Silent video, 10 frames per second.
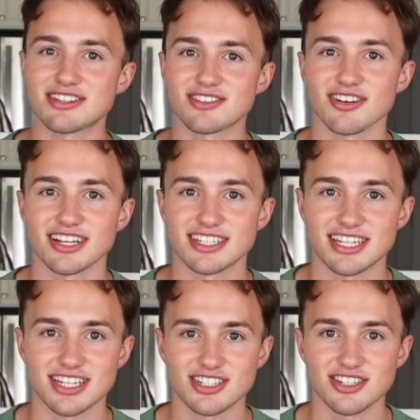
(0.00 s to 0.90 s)
certain
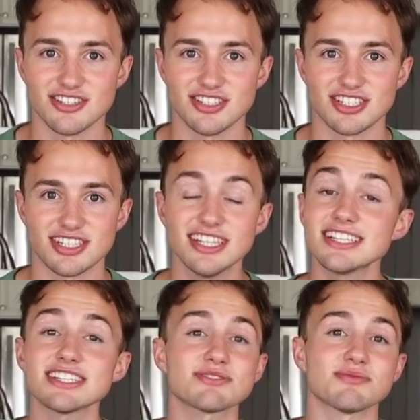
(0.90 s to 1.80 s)
tissues.
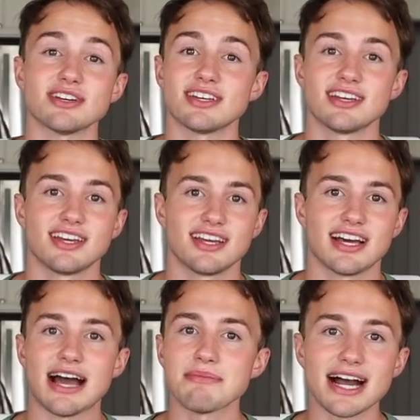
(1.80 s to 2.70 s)

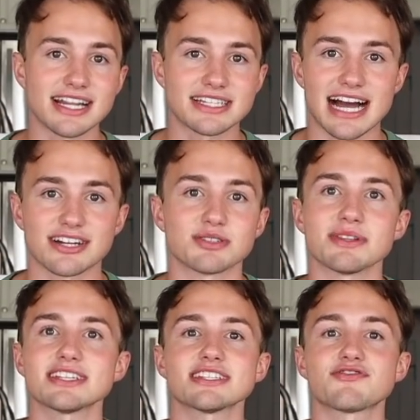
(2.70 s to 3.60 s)
I'm not a doctor,
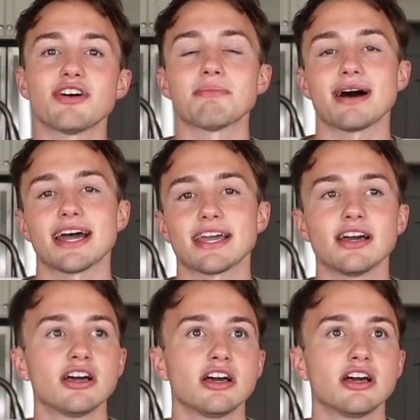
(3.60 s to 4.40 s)
but this is from my